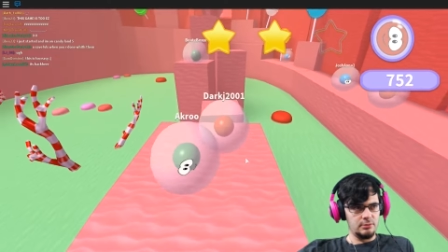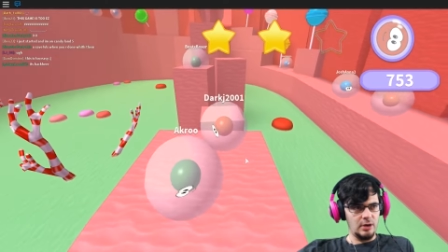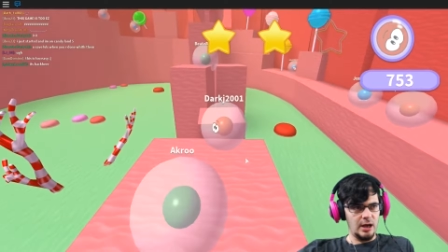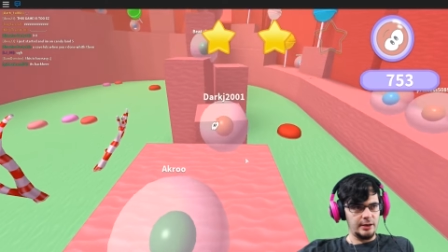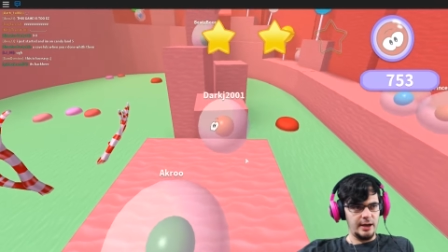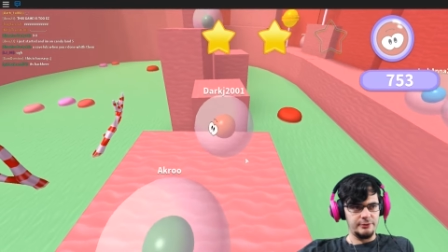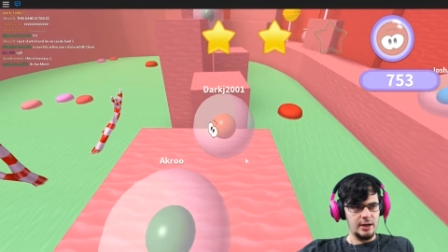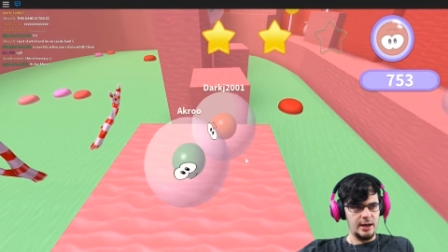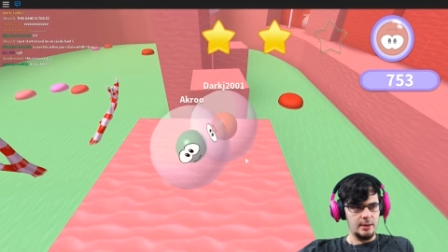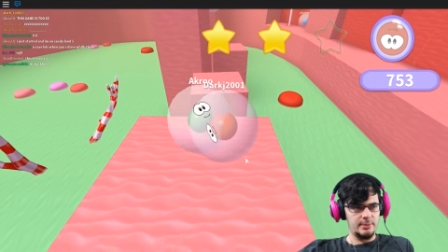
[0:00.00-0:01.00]
I
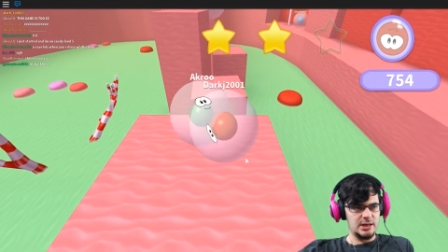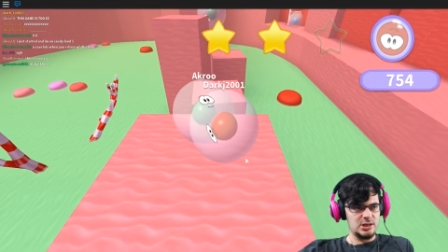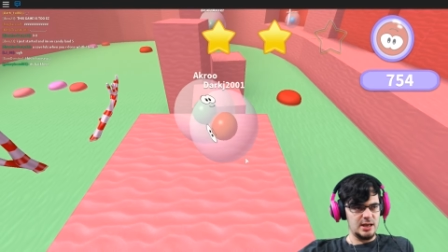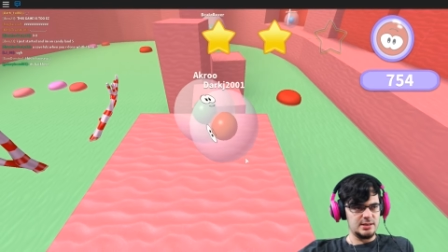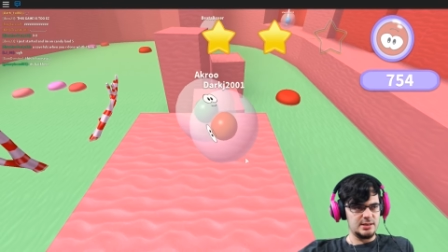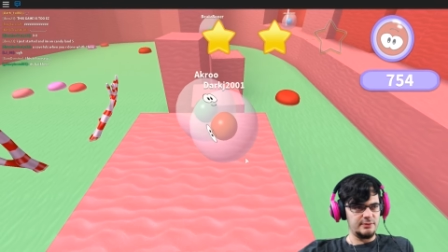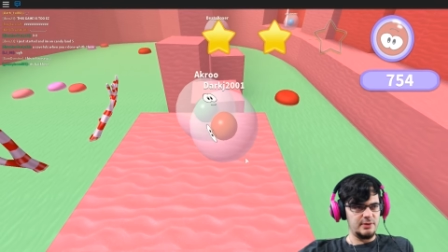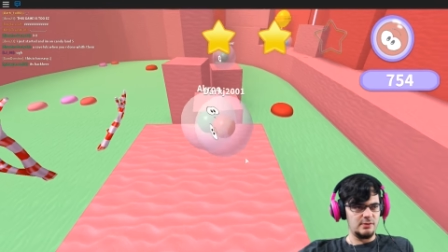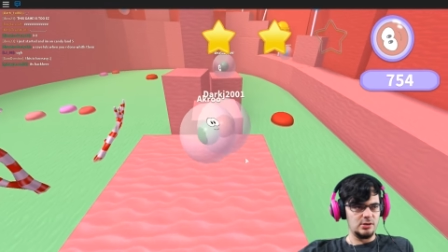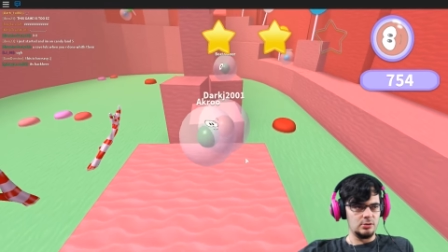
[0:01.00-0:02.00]
forgot how many chances I've
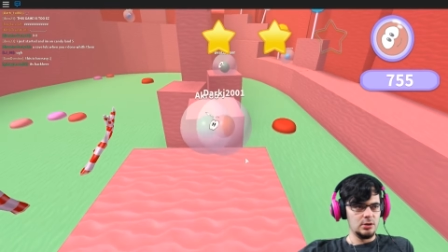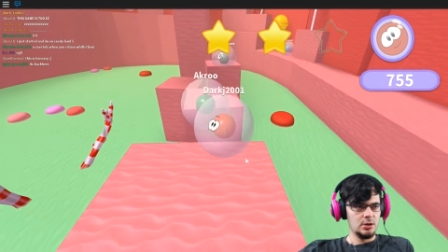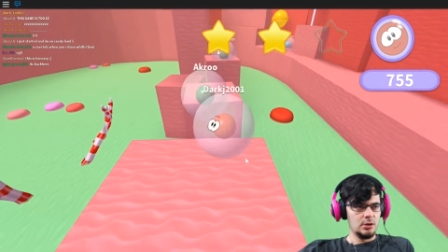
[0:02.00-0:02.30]
given you.